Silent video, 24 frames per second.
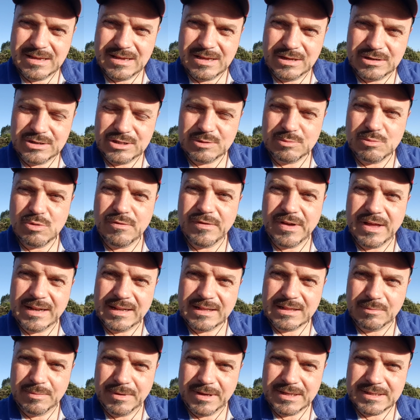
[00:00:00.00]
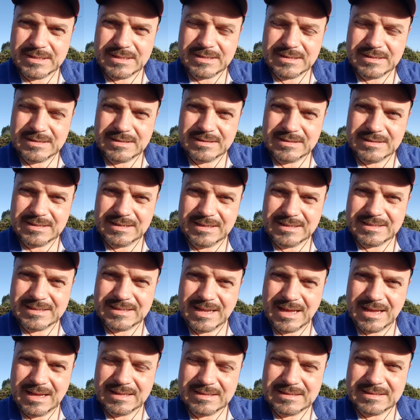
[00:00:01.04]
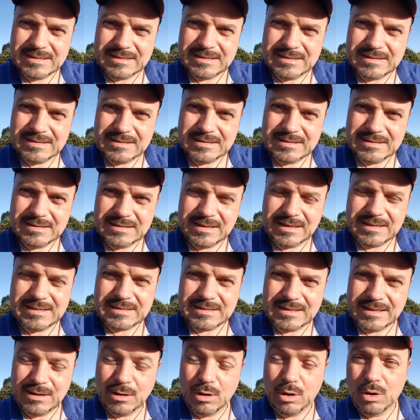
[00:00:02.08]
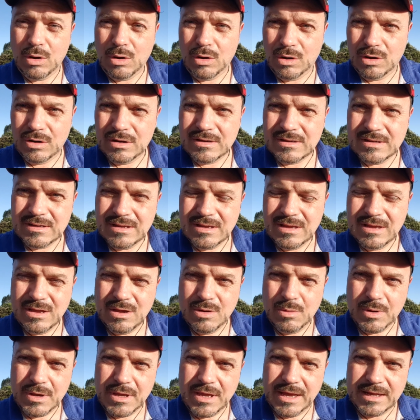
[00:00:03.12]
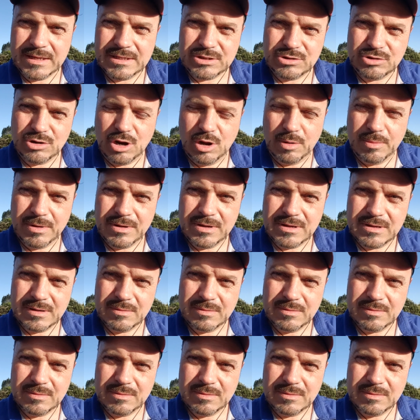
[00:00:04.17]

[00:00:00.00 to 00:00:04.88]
and just move it a little bit until it starts nicely, or we could get a strobe.